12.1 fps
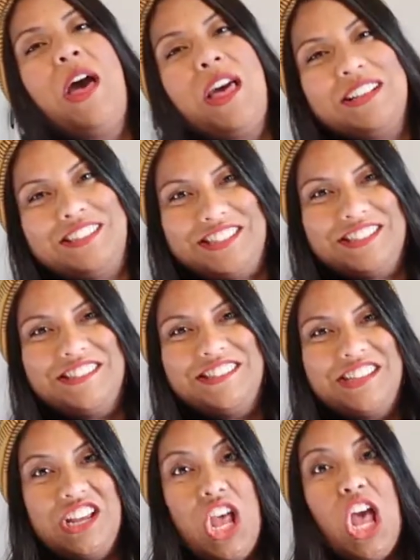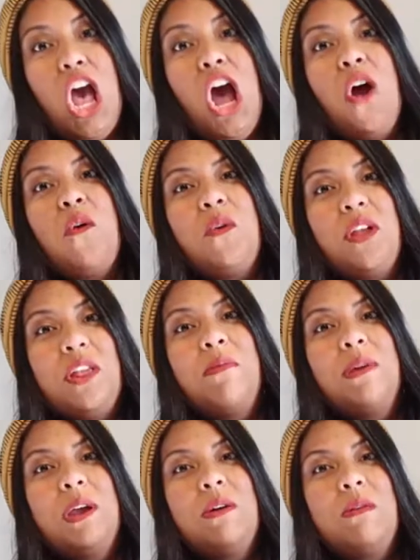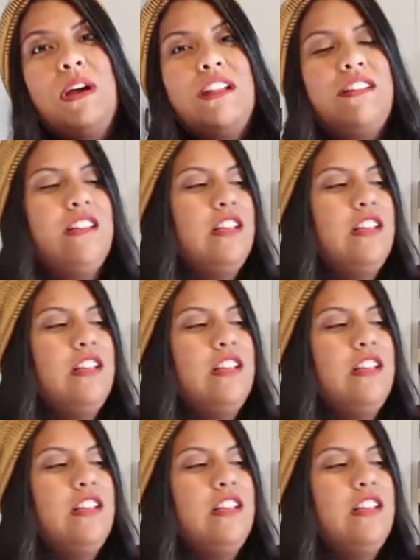pot. A really big one.